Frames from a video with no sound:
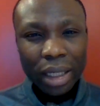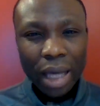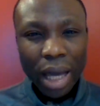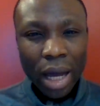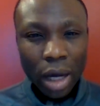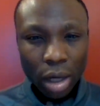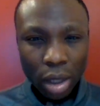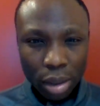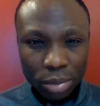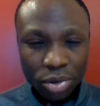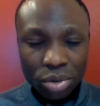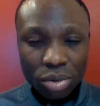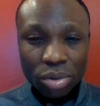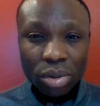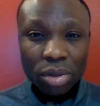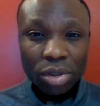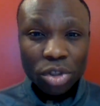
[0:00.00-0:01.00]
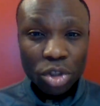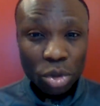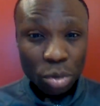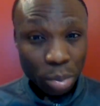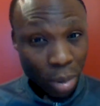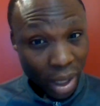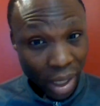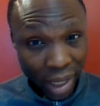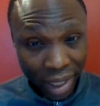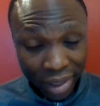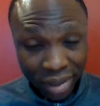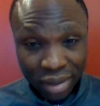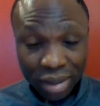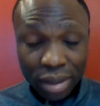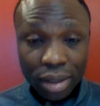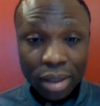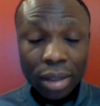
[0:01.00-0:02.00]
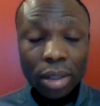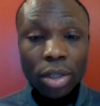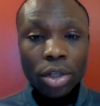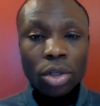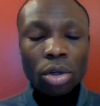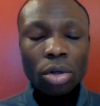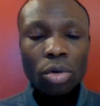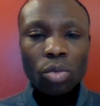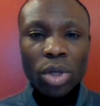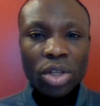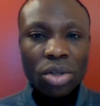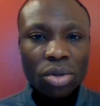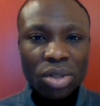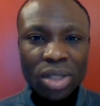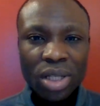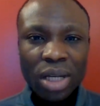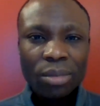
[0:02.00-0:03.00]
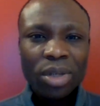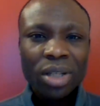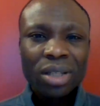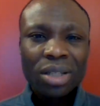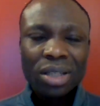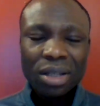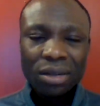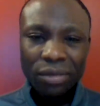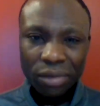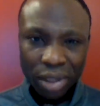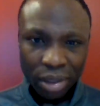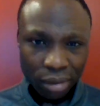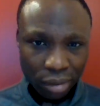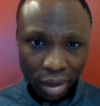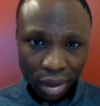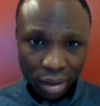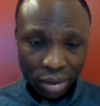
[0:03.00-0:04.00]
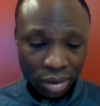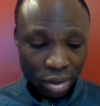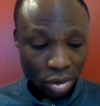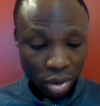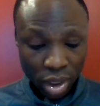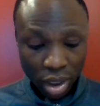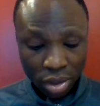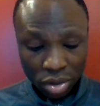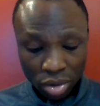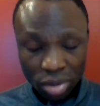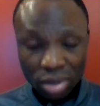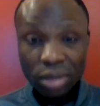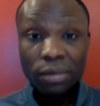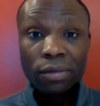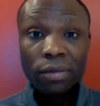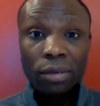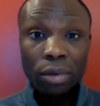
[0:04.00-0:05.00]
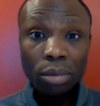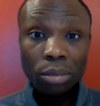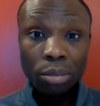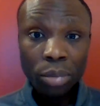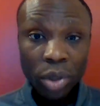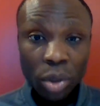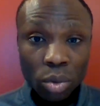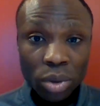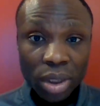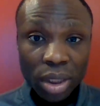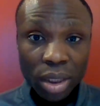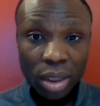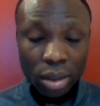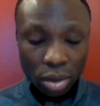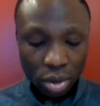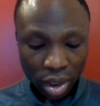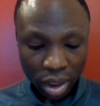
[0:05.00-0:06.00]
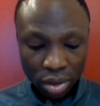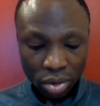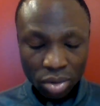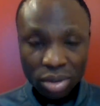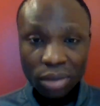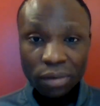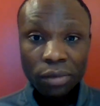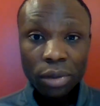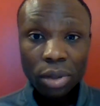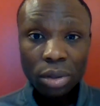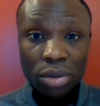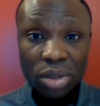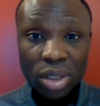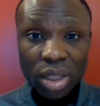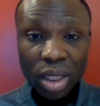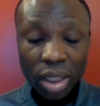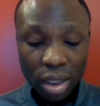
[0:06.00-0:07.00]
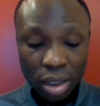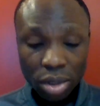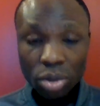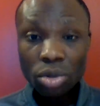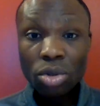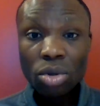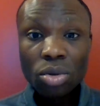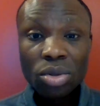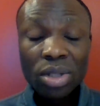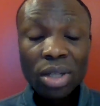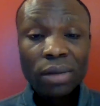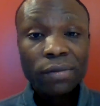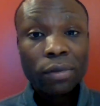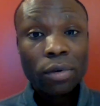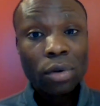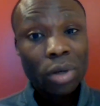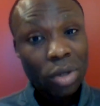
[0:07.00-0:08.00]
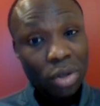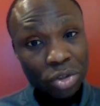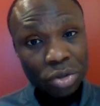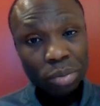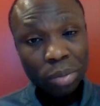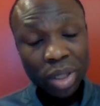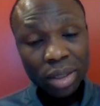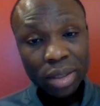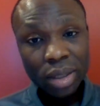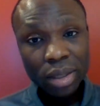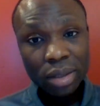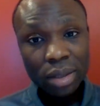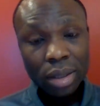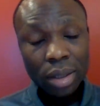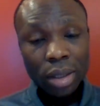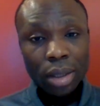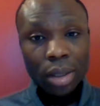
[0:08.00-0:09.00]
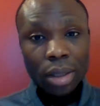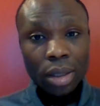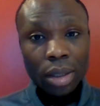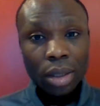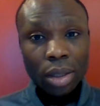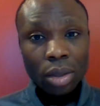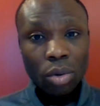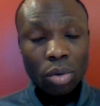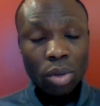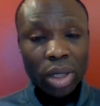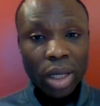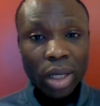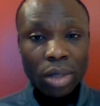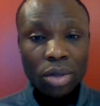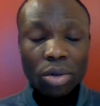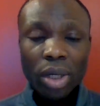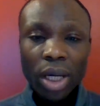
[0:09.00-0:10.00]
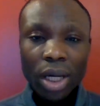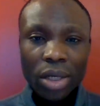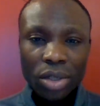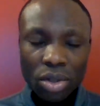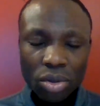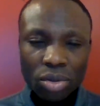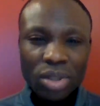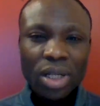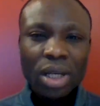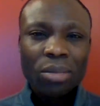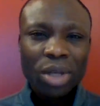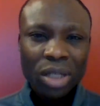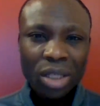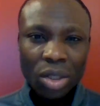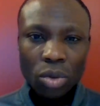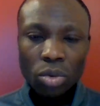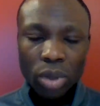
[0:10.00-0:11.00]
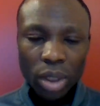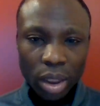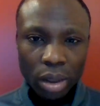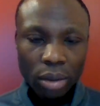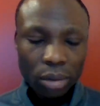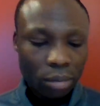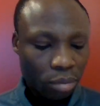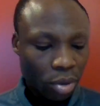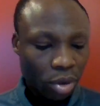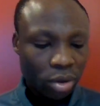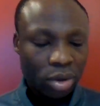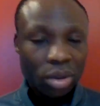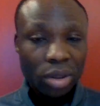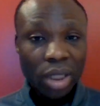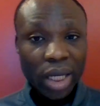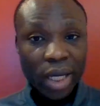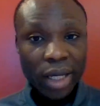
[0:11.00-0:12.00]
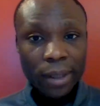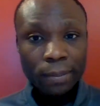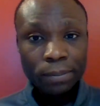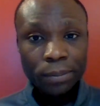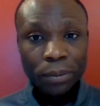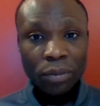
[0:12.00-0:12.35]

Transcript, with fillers: herbs, spices. You know, we use them in different things. You can use it for beauty, you can use it for your skin, you use them for cosmetics. Okay, you can use them in cooking. But today,